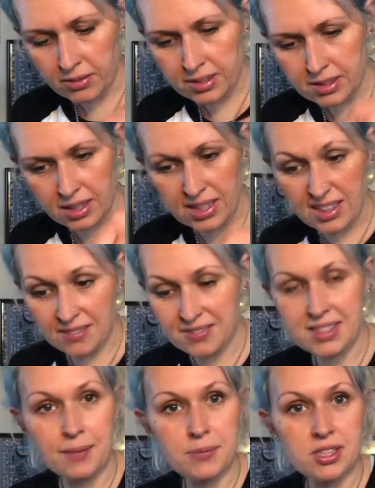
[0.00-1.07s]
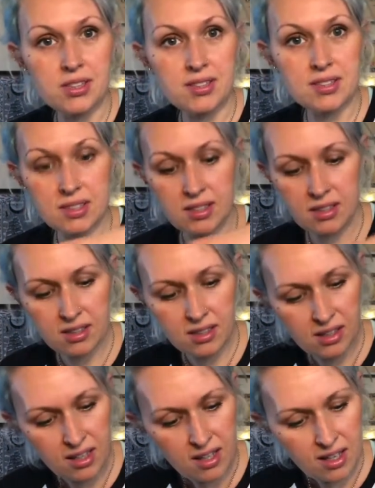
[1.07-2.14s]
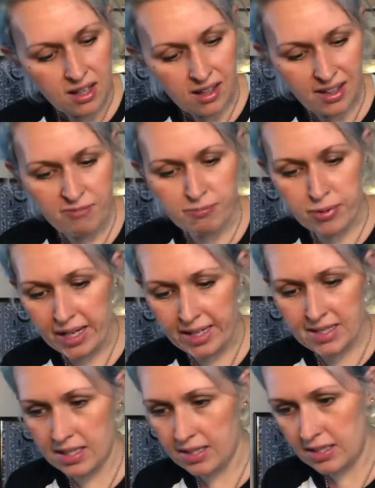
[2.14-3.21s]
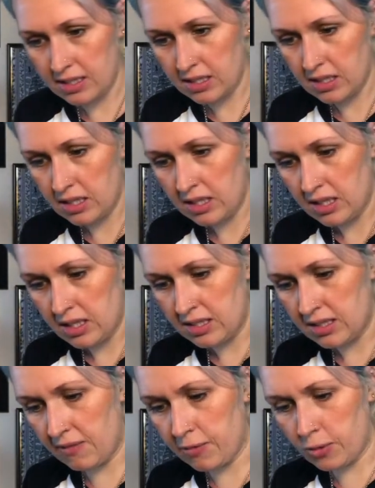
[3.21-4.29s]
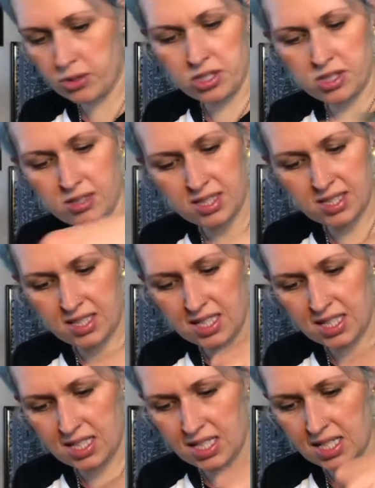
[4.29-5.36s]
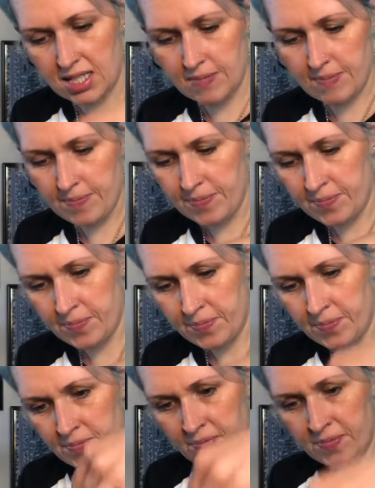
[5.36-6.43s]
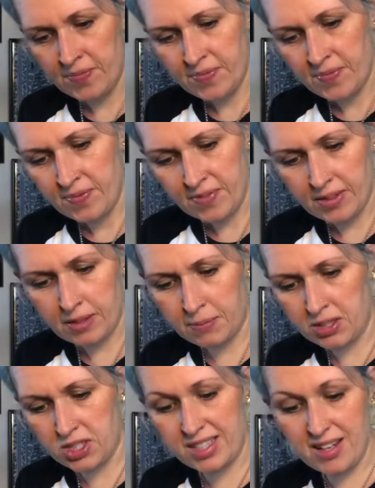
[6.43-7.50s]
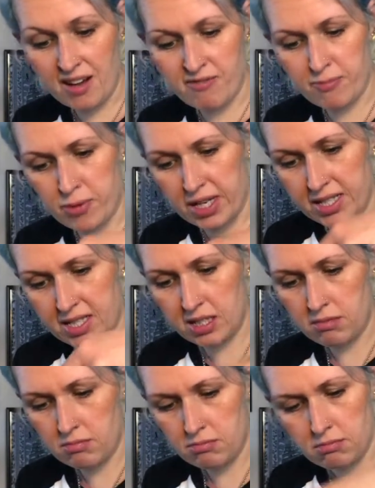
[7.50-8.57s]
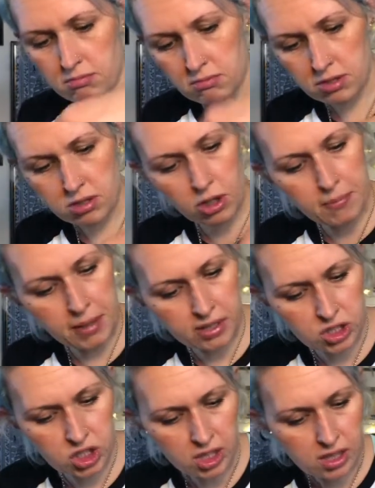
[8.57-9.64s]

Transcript: I love sandwiches. I love bread. It's unfortunate, isn't it? I just love bread so much.